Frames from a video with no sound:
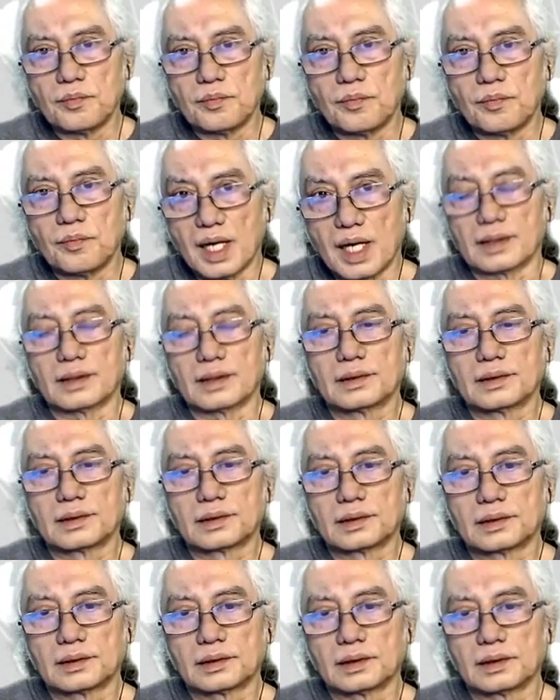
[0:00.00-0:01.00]
But
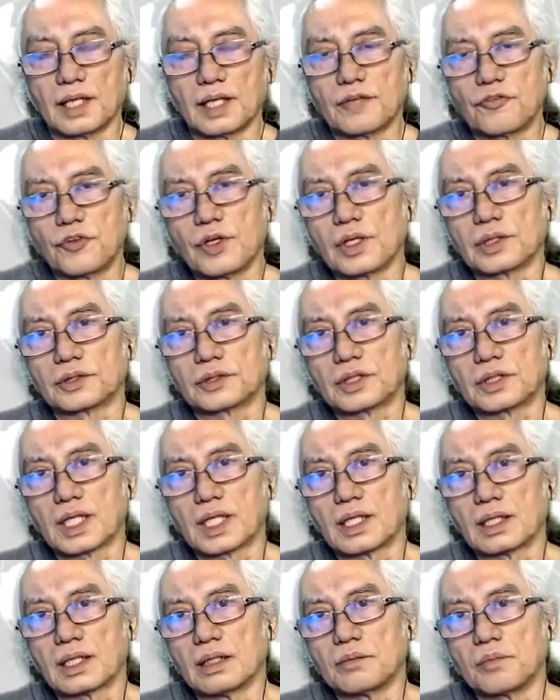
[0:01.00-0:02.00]
if you are
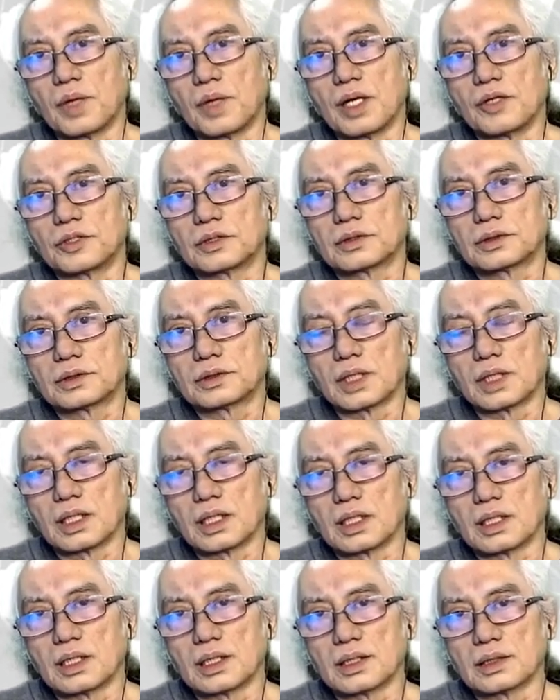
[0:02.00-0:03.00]
talking about
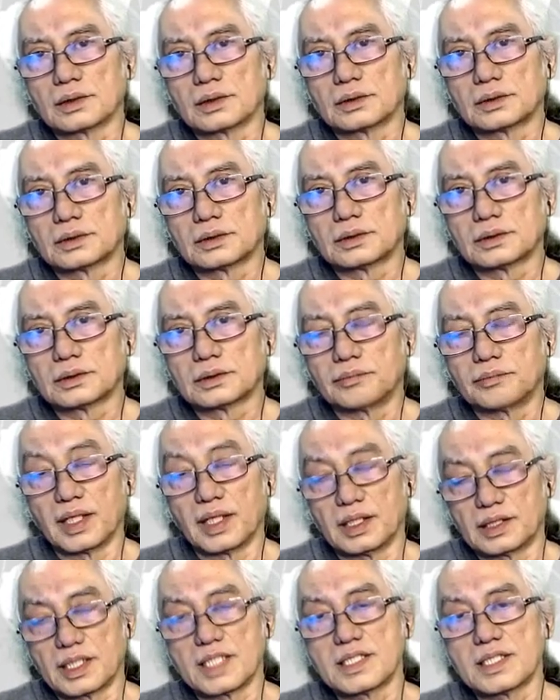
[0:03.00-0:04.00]

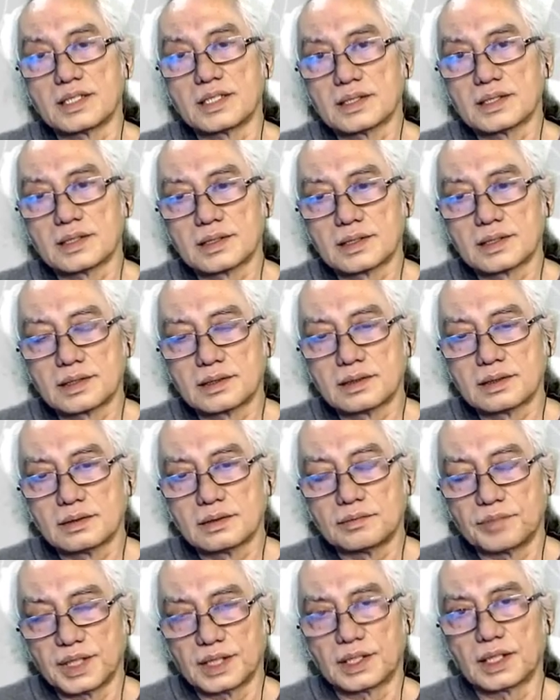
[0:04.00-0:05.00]
meditation,
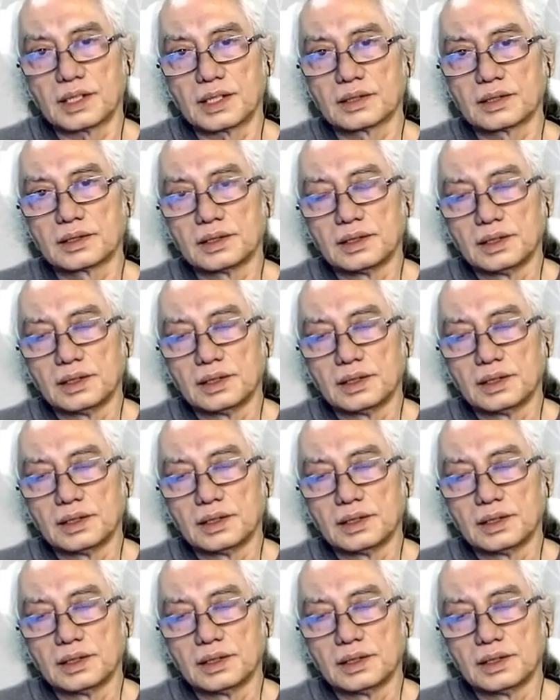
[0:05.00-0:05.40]
breathing,